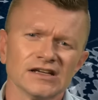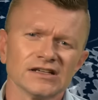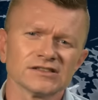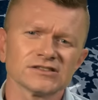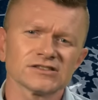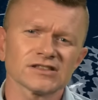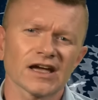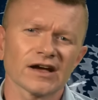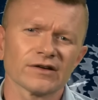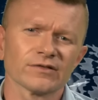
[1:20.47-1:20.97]

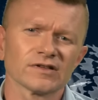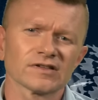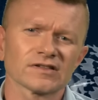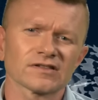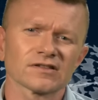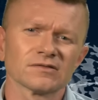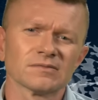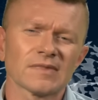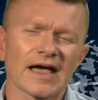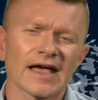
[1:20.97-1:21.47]
showers,
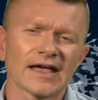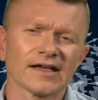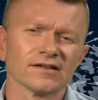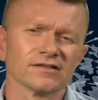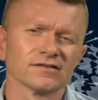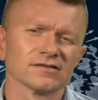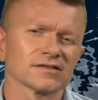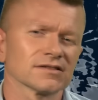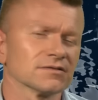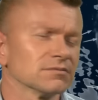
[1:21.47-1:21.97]
some
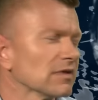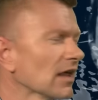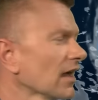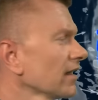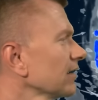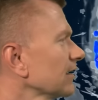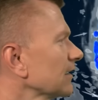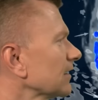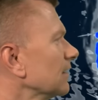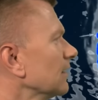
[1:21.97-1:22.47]
hail, some
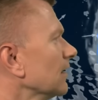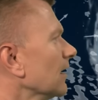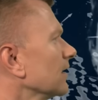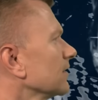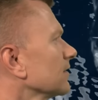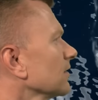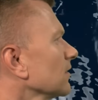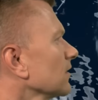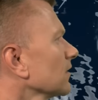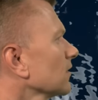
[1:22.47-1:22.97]
lightning in there.
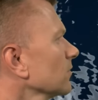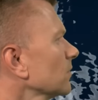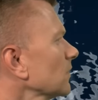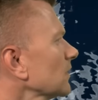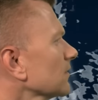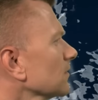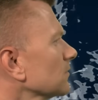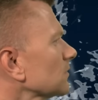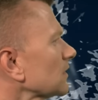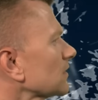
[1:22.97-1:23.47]
So there could be
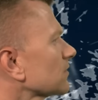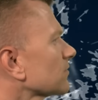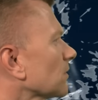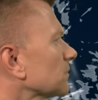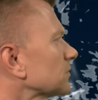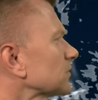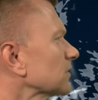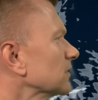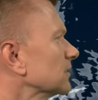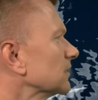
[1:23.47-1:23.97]
some
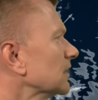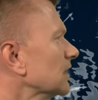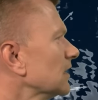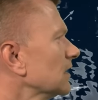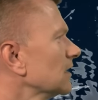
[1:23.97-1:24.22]
disruption